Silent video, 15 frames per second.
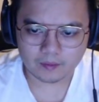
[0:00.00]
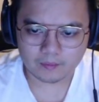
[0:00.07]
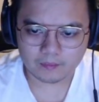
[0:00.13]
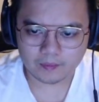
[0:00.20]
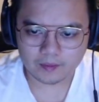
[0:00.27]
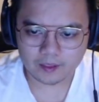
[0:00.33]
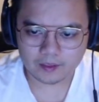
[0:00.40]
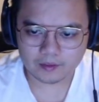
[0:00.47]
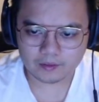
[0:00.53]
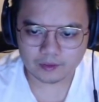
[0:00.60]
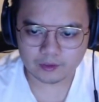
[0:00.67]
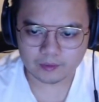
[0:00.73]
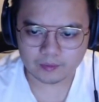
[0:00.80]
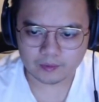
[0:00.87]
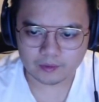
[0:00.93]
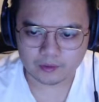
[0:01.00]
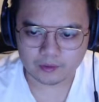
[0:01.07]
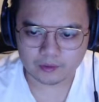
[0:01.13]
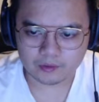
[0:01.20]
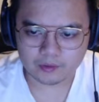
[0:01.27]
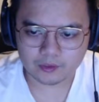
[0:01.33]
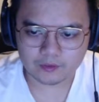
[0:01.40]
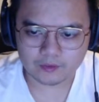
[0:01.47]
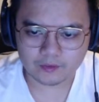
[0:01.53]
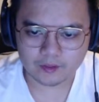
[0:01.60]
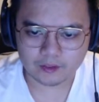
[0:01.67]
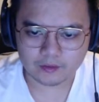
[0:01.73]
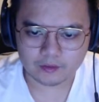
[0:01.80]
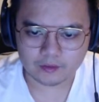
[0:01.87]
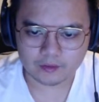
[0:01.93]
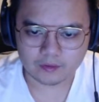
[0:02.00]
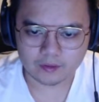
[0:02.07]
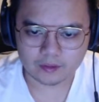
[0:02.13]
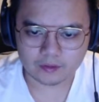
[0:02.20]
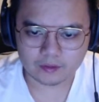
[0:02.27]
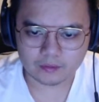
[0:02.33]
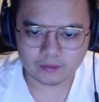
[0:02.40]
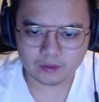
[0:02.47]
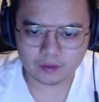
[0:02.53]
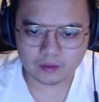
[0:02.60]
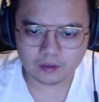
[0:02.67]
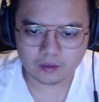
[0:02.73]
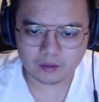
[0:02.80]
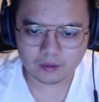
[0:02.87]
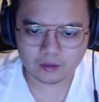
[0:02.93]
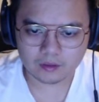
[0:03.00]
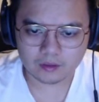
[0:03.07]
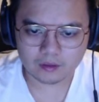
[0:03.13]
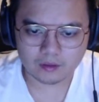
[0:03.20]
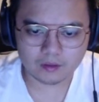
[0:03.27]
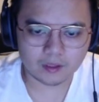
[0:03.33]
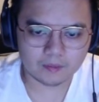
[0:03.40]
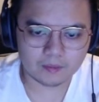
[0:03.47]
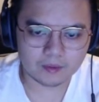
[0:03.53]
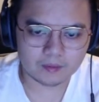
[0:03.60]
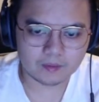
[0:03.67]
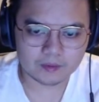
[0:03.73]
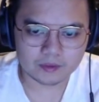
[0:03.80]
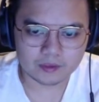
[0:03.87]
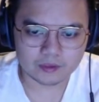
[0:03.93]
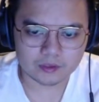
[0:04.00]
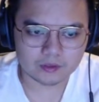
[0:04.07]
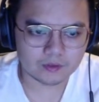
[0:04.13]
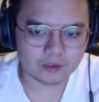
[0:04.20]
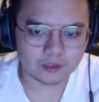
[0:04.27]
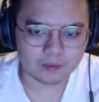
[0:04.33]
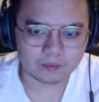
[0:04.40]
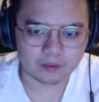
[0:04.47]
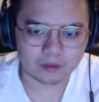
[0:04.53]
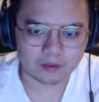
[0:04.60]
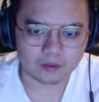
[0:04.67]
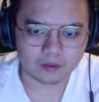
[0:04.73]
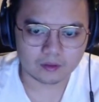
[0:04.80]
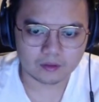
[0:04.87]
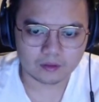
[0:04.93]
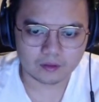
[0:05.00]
Bad interpreter, no such file or direct. What? Okay, maybe we should install Perl.